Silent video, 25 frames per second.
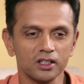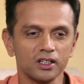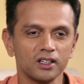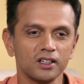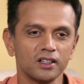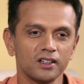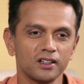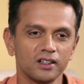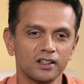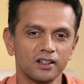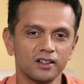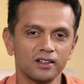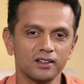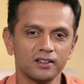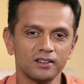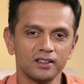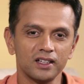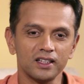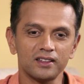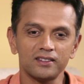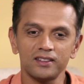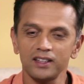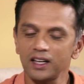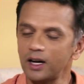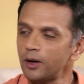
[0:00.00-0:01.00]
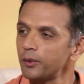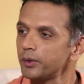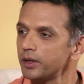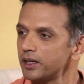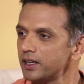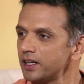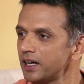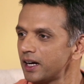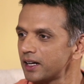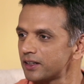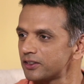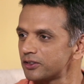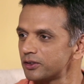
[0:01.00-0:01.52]
let's see how he reacts to
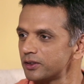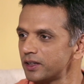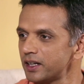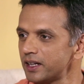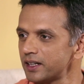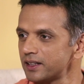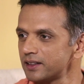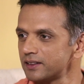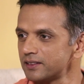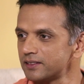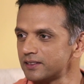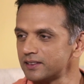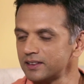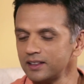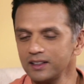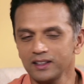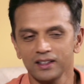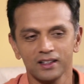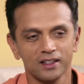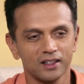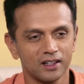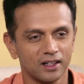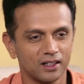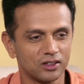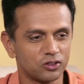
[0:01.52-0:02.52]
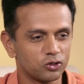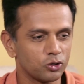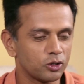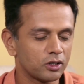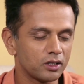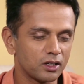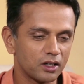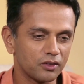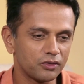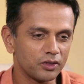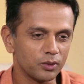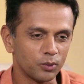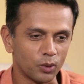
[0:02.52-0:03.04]
that. And sure enough, he walked
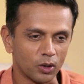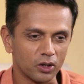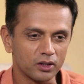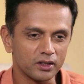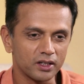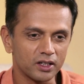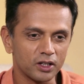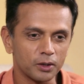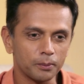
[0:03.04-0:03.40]
into bat,